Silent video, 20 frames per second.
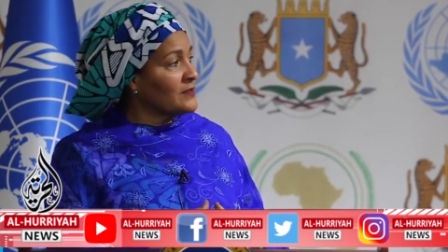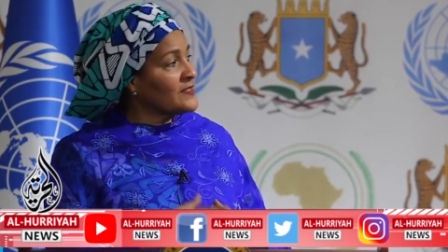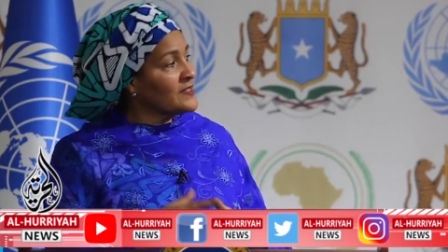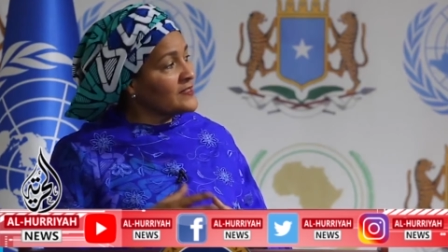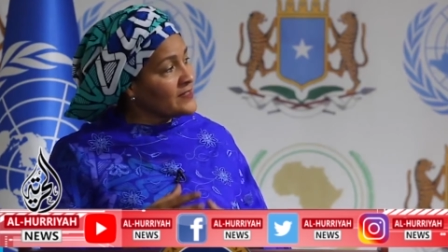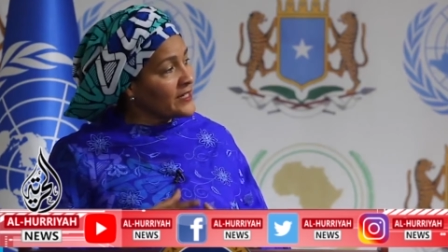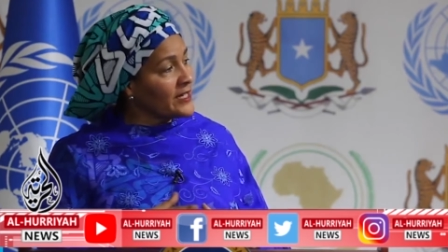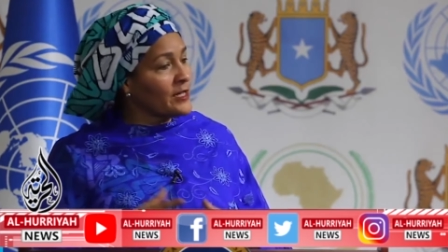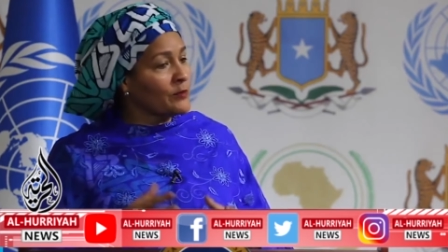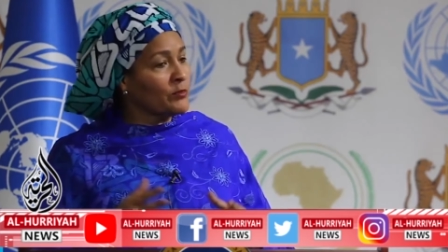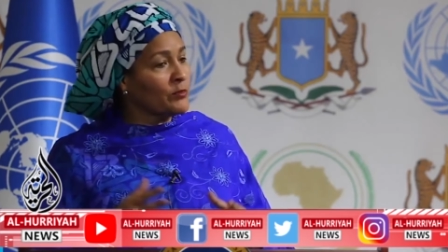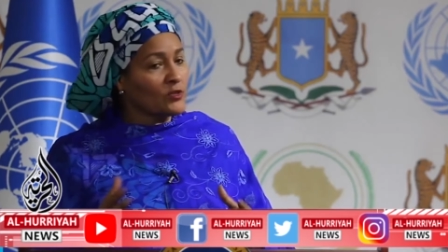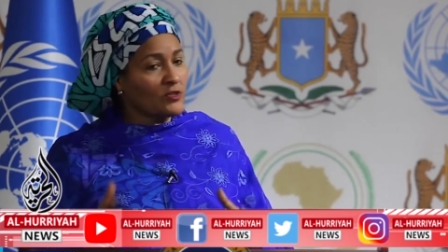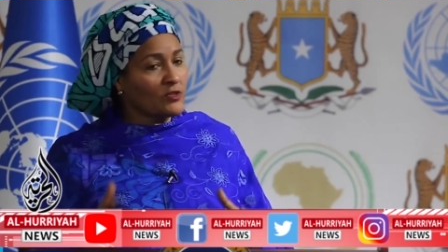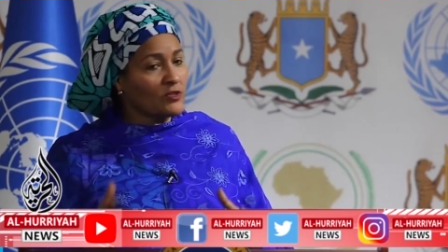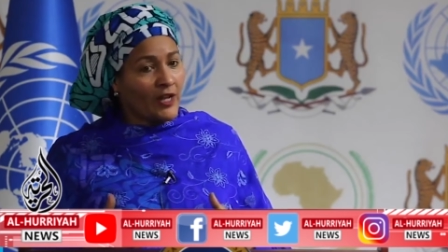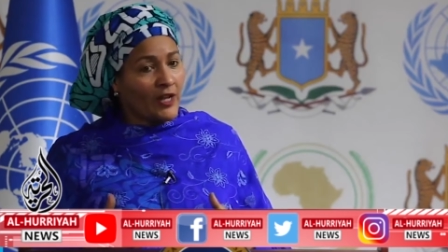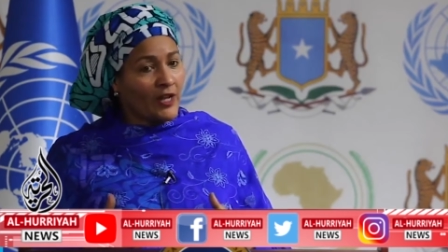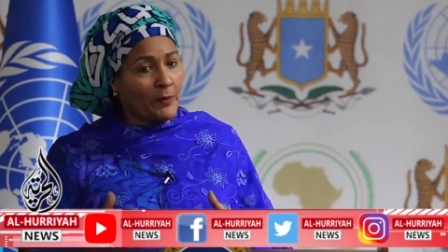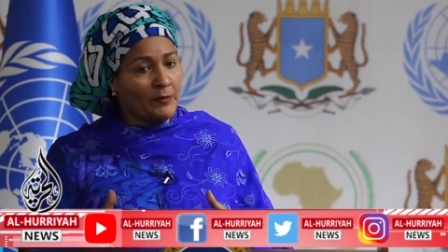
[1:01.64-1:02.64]
sustainable
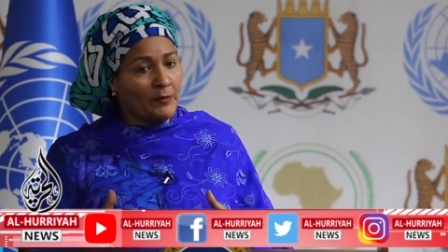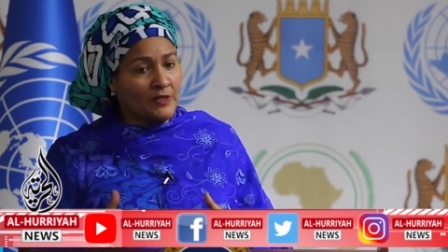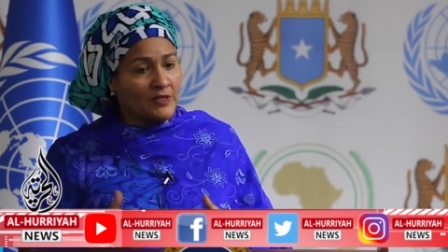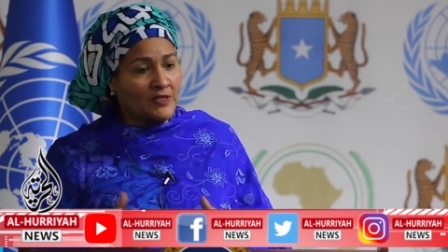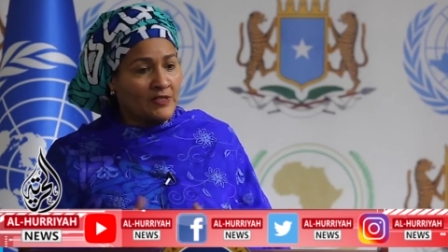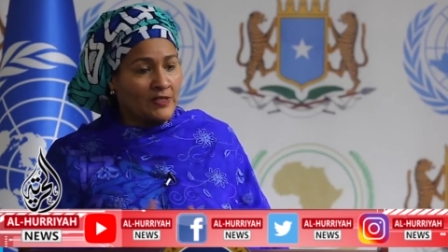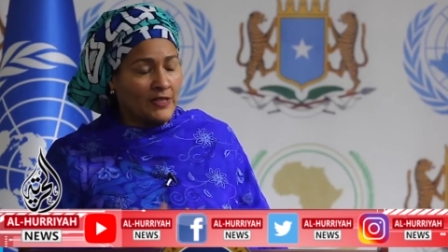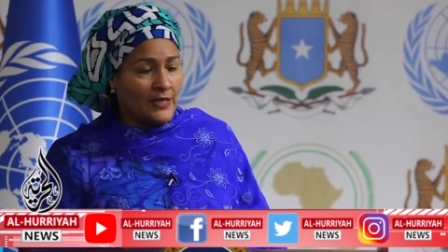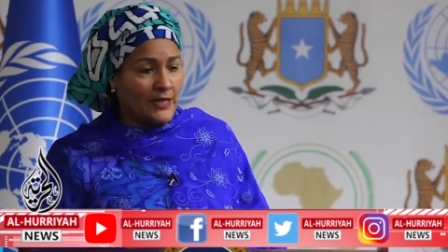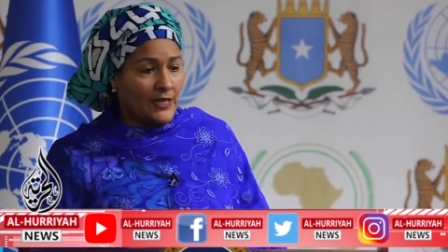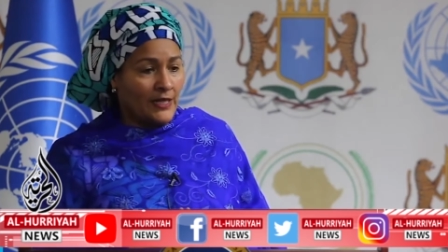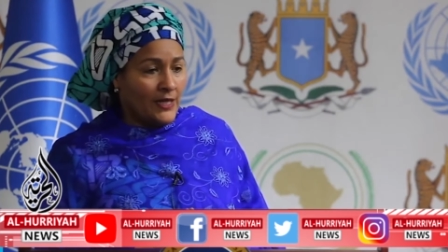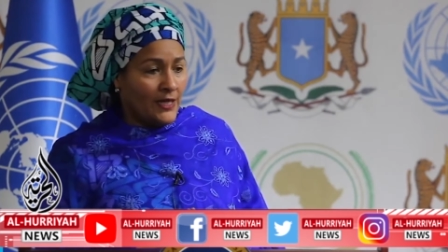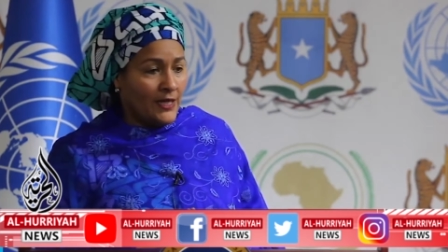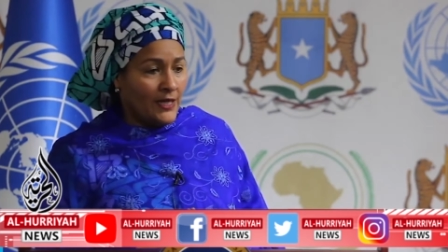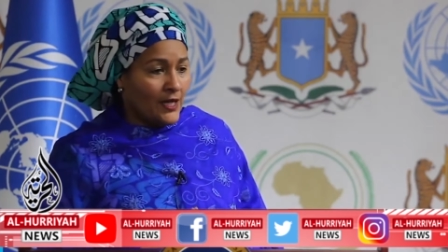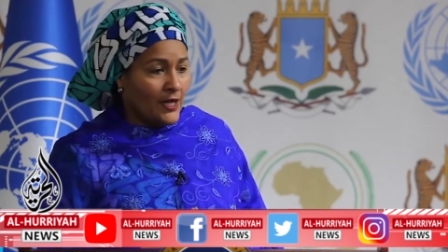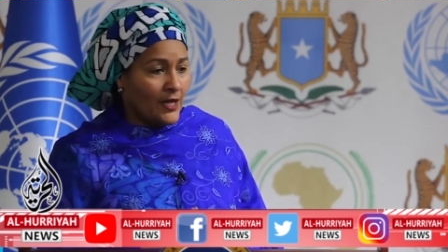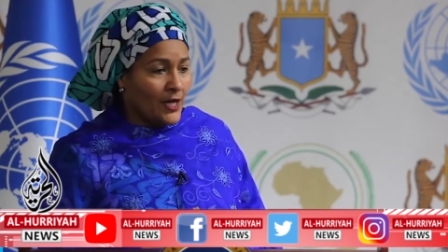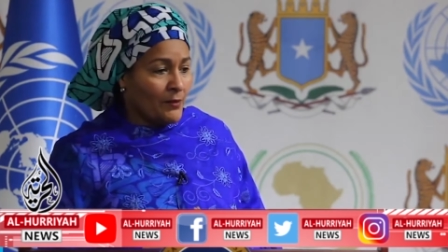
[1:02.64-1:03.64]
development.
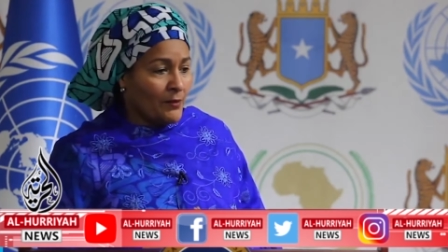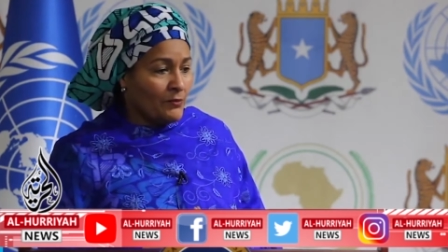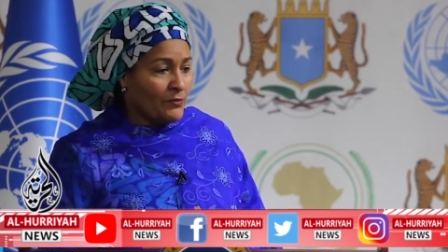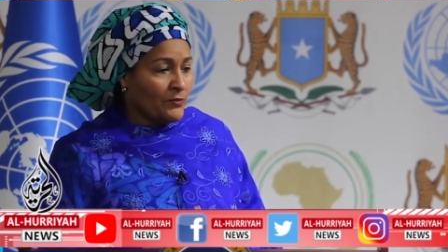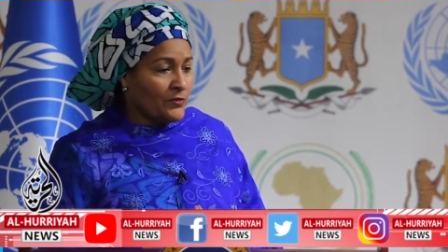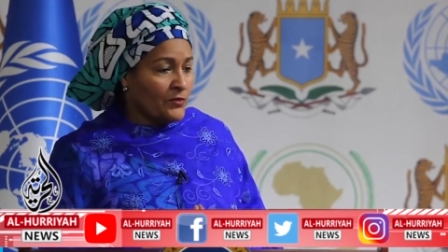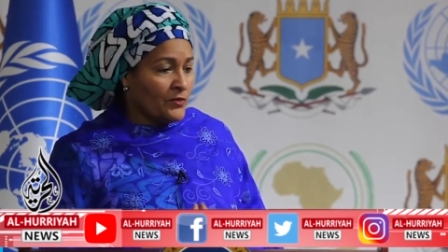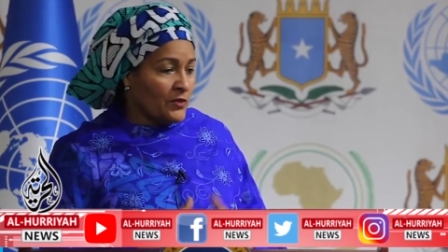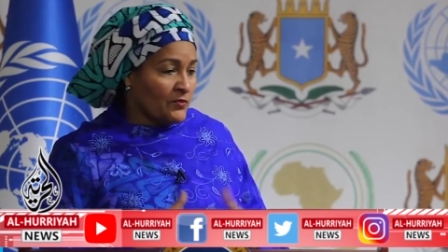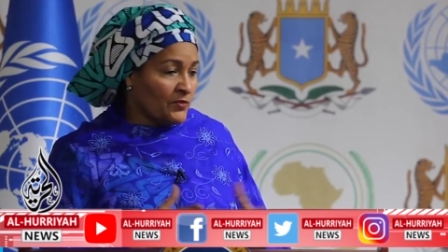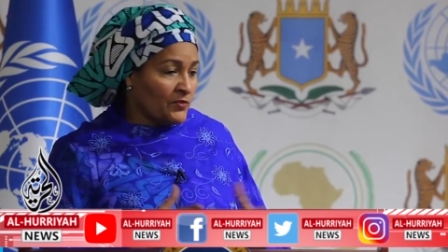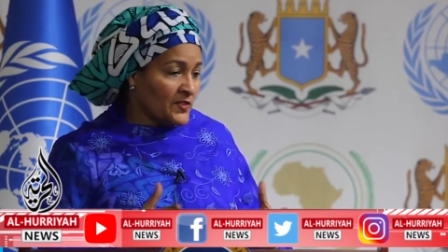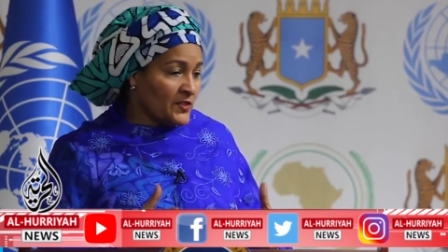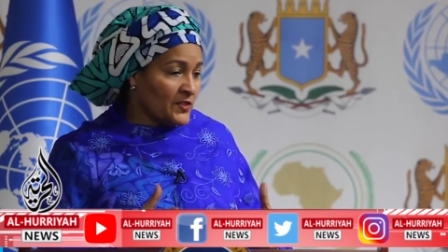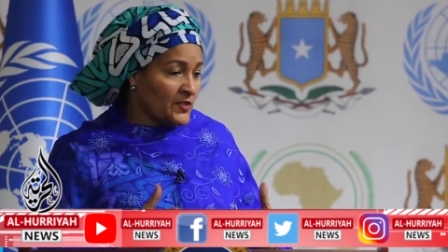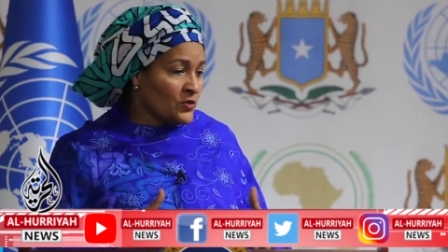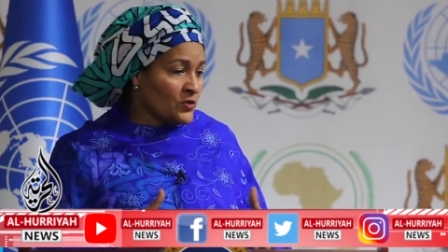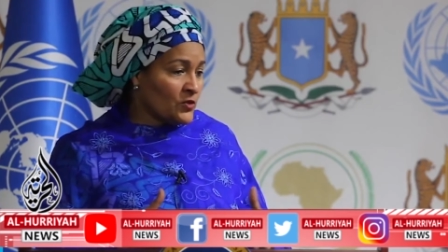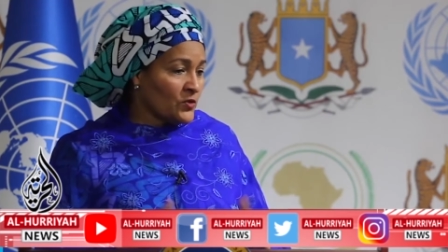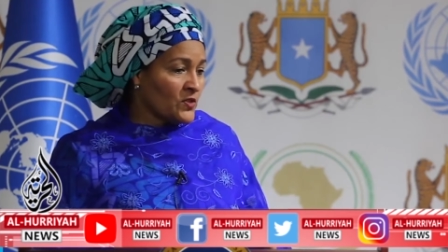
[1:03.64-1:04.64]
The
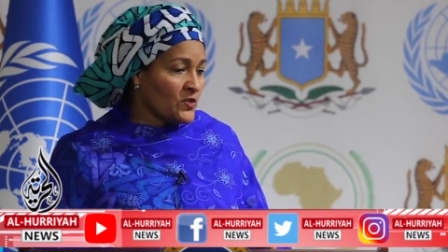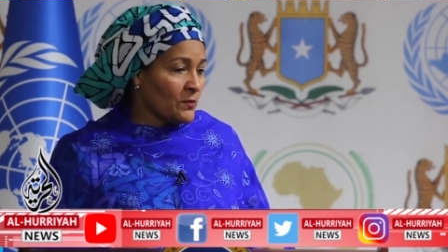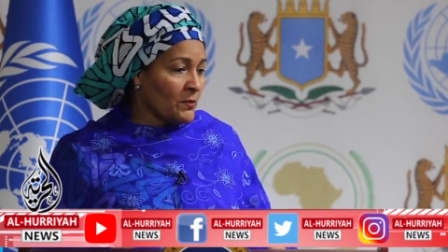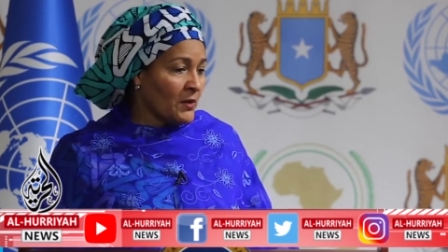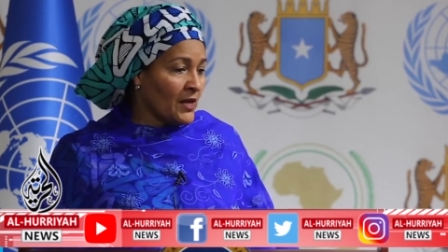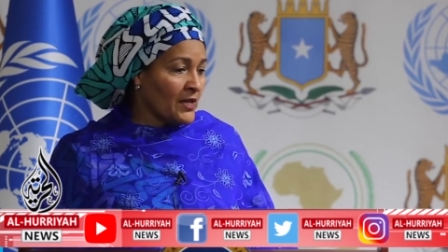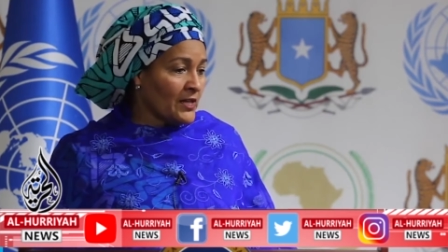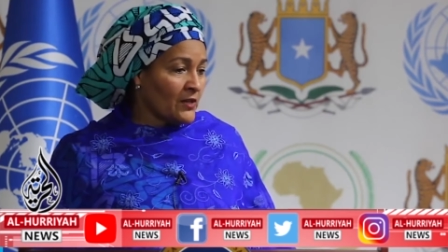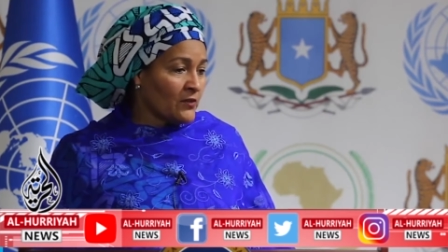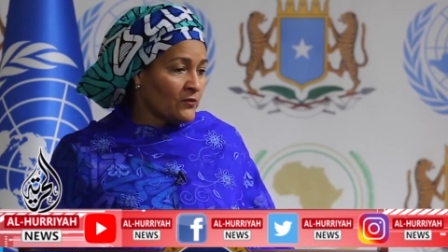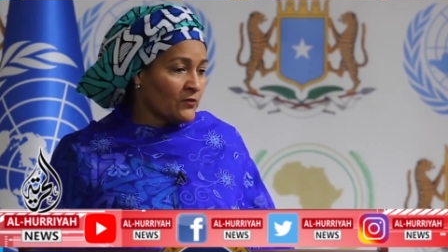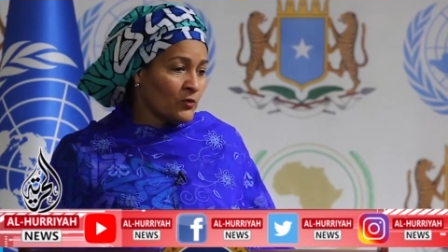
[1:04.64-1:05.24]
visit to Somalia,